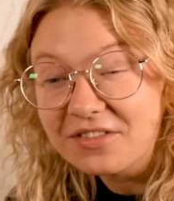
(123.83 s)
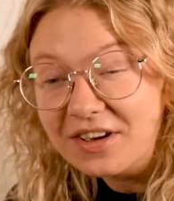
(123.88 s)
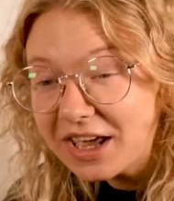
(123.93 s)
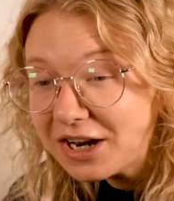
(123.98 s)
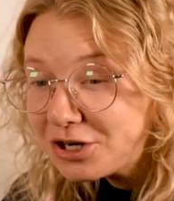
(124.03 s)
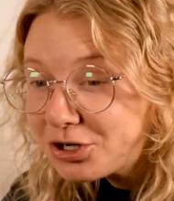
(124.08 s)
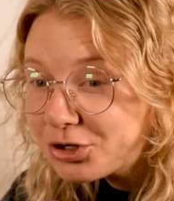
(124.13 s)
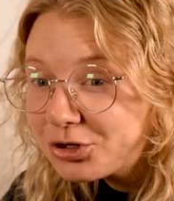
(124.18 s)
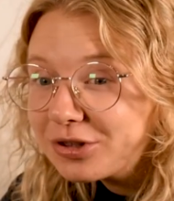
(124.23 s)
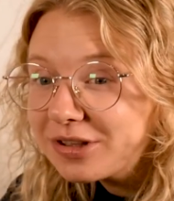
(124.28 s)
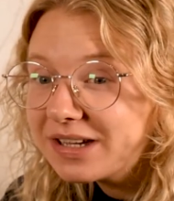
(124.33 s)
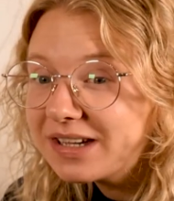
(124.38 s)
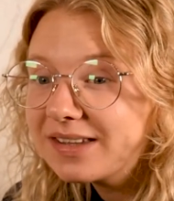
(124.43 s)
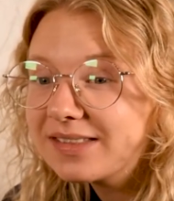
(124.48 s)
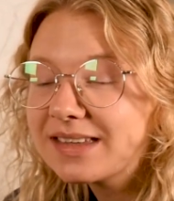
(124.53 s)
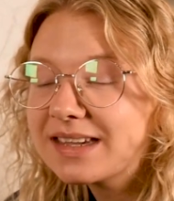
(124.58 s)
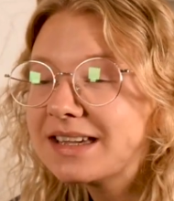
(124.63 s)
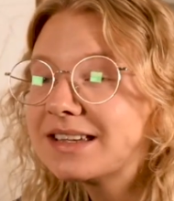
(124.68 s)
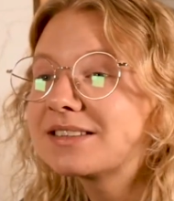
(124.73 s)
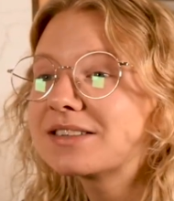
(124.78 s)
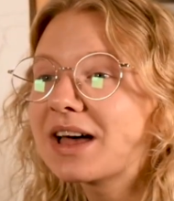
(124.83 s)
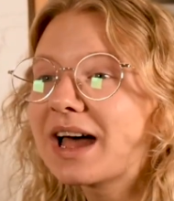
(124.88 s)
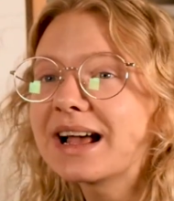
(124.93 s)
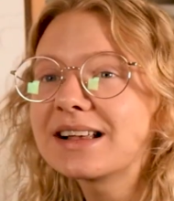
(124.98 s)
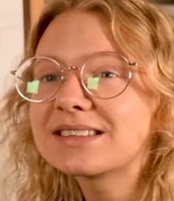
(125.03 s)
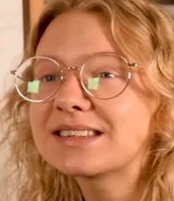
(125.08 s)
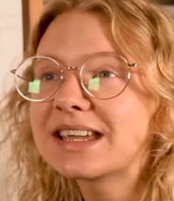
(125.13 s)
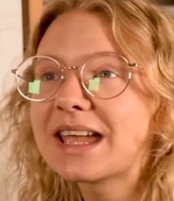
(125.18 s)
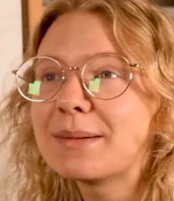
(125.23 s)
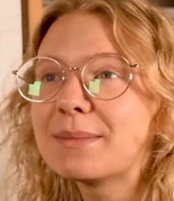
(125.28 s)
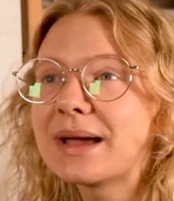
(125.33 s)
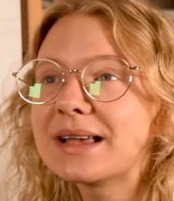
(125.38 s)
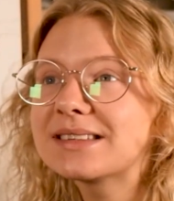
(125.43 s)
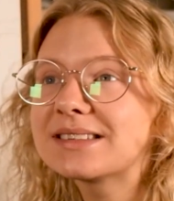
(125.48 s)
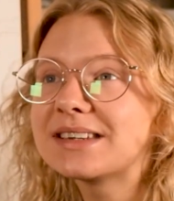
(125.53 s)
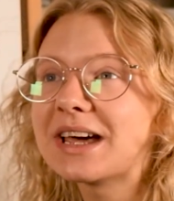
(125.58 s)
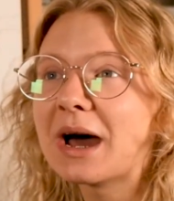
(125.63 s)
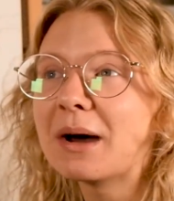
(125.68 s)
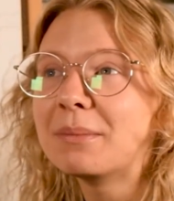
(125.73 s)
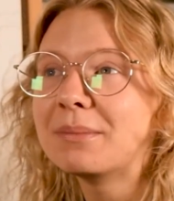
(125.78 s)
eventually the easel has to get
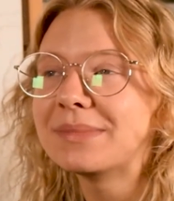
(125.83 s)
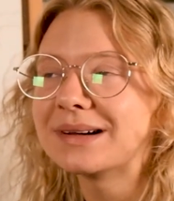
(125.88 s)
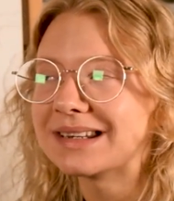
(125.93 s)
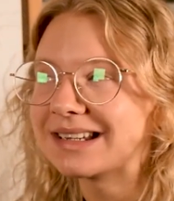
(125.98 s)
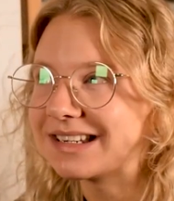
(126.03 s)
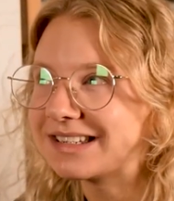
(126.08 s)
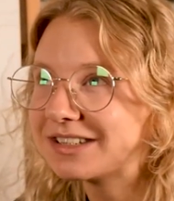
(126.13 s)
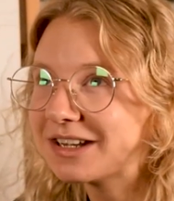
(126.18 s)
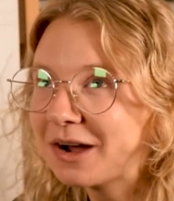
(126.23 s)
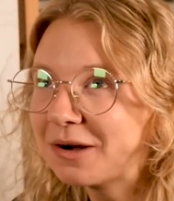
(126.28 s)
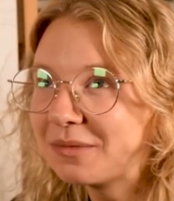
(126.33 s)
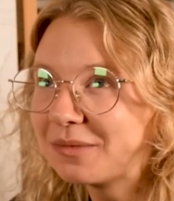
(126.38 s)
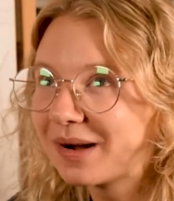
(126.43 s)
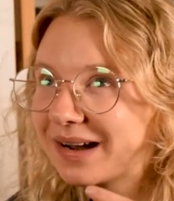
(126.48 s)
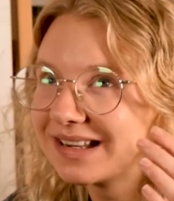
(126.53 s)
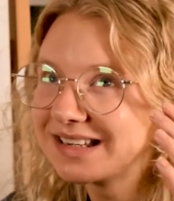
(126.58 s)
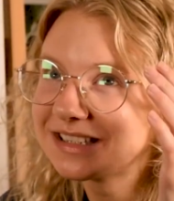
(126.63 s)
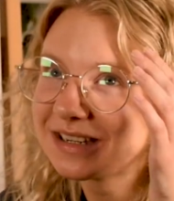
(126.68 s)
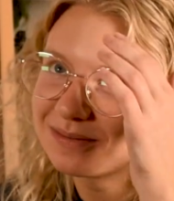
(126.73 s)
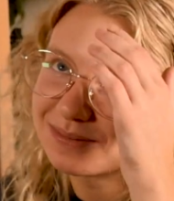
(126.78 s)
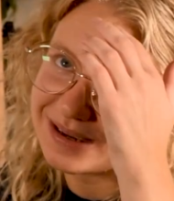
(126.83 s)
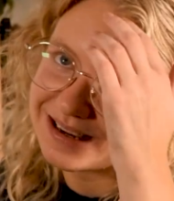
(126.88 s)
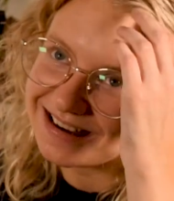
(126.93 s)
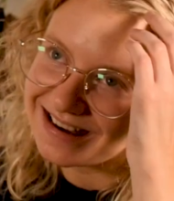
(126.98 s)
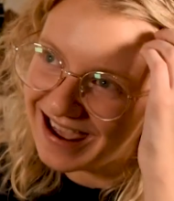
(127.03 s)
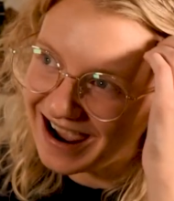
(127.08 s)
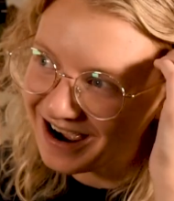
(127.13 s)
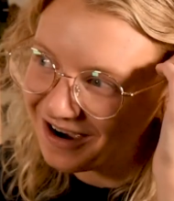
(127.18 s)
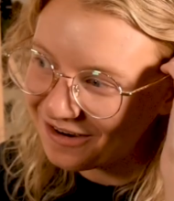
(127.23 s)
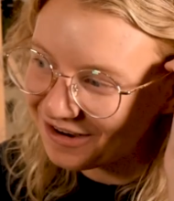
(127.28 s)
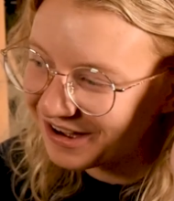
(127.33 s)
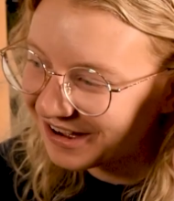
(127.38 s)
messed up, but I don't want it to be now.